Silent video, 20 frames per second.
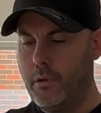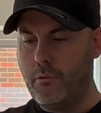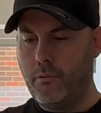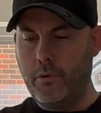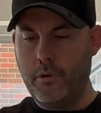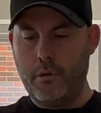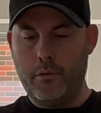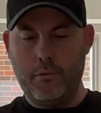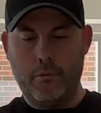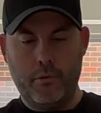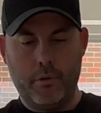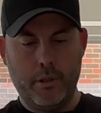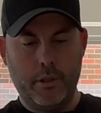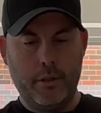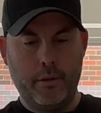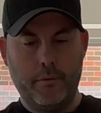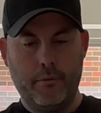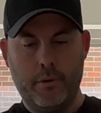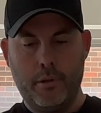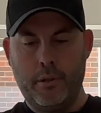what it will
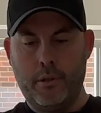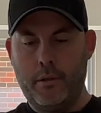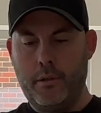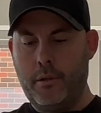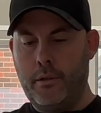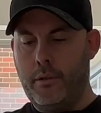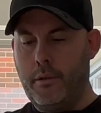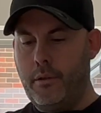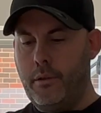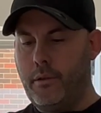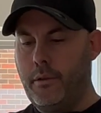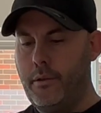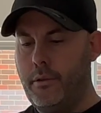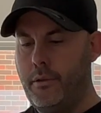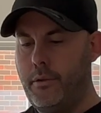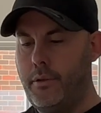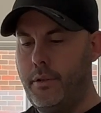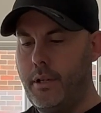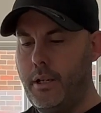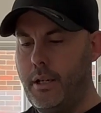do.
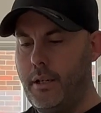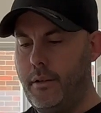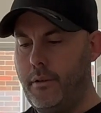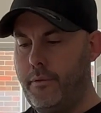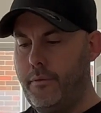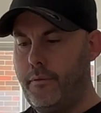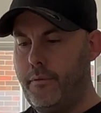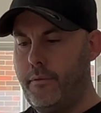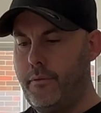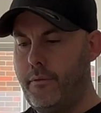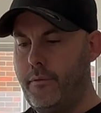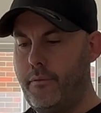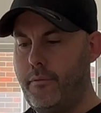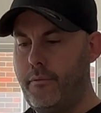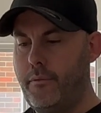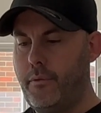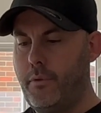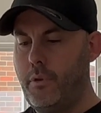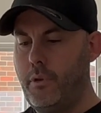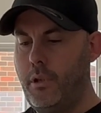So
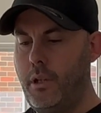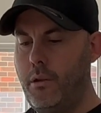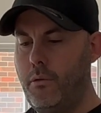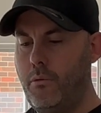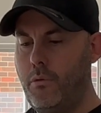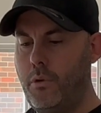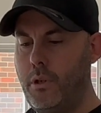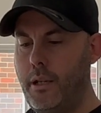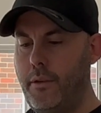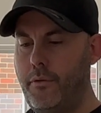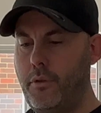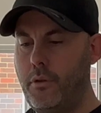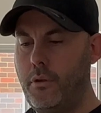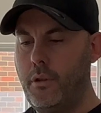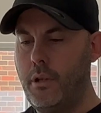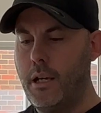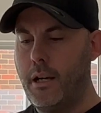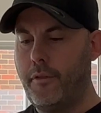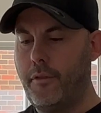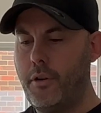it will give
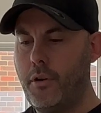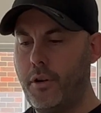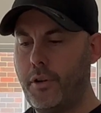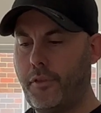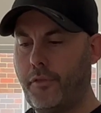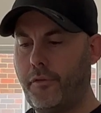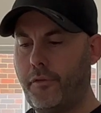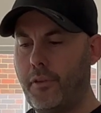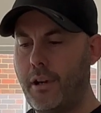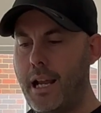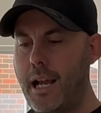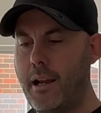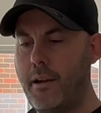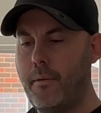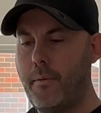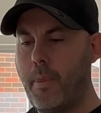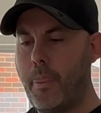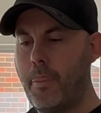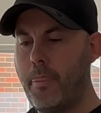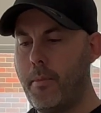you a nice flat
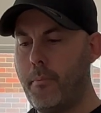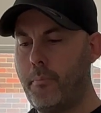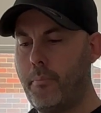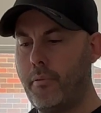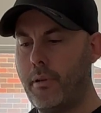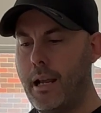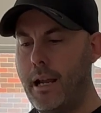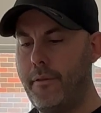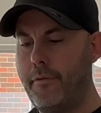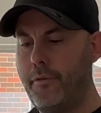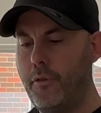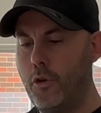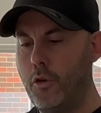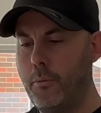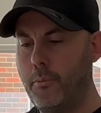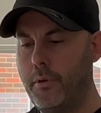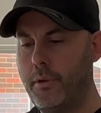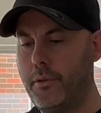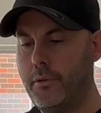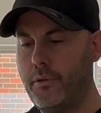
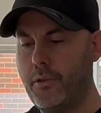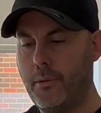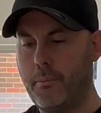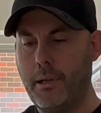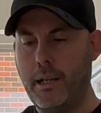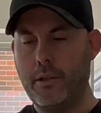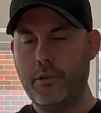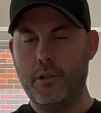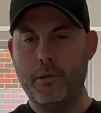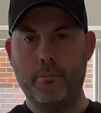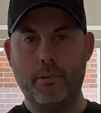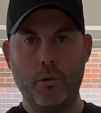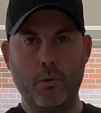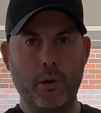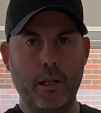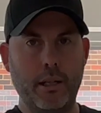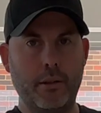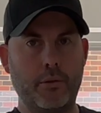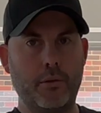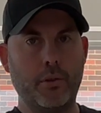platform to mount your ball
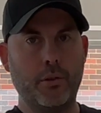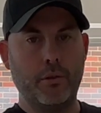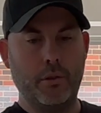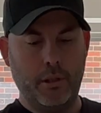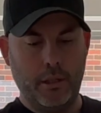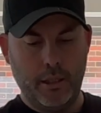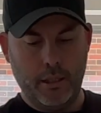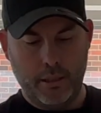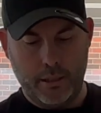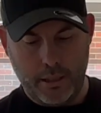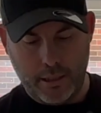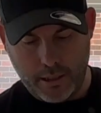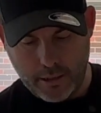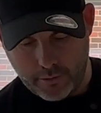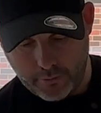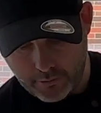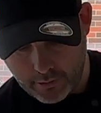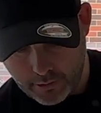head to here now.